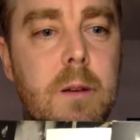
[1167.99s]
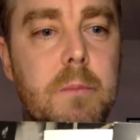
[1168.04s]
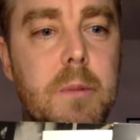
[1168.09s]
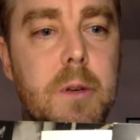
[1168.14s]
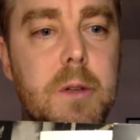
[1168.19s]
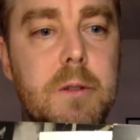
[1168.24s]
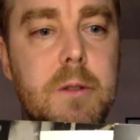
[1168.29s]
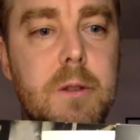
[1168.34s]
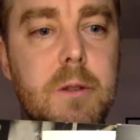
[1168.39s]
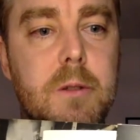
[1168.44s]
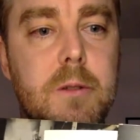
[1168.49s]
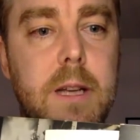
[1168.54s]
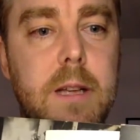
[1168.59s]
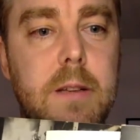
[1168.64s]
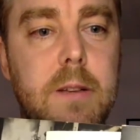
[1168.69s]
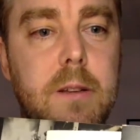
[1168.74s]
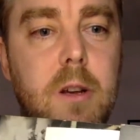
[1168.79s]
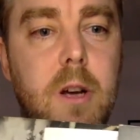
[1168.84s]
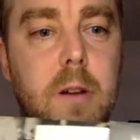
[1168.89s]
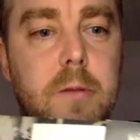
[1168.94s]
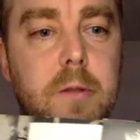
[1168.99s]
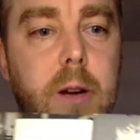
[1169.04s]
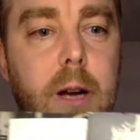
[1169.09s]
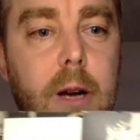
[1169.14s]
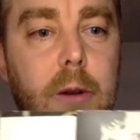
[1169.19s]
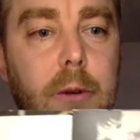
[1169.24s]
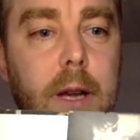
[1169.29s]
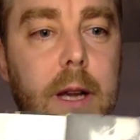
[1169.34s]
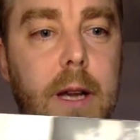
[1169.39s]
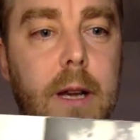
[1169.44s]
but you'll take the cover
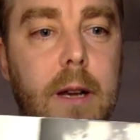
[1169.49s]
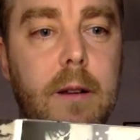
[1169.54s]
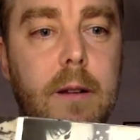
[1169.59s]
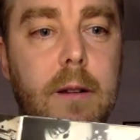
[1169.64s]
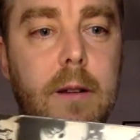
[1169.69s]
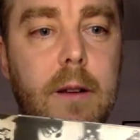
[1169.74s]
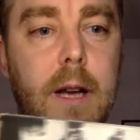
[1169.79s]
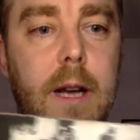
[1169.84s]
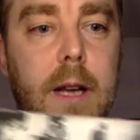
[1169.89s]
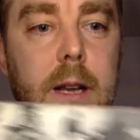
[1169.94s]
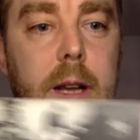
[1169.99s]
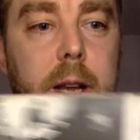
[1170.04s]
out here and